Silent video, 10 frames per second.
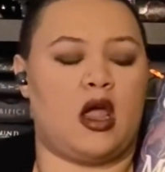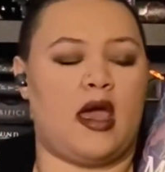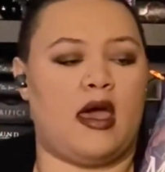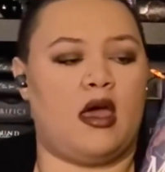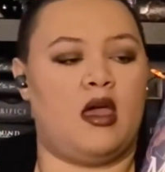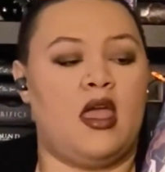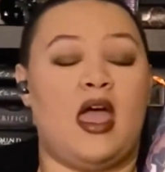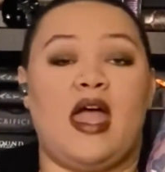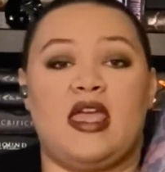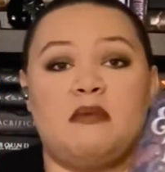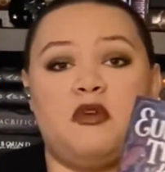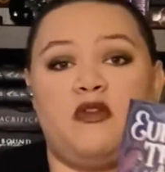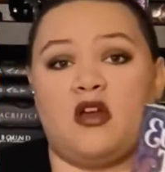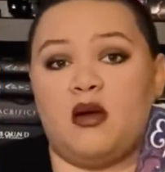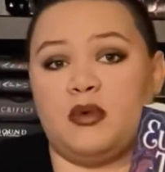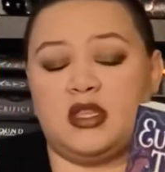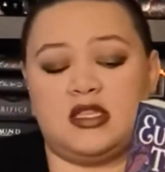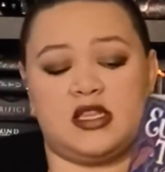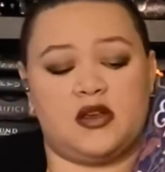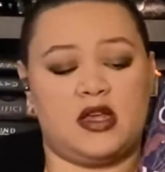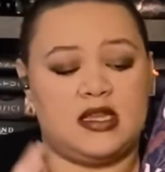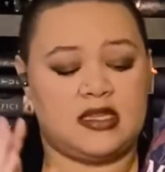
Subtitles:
I am moving on with the series.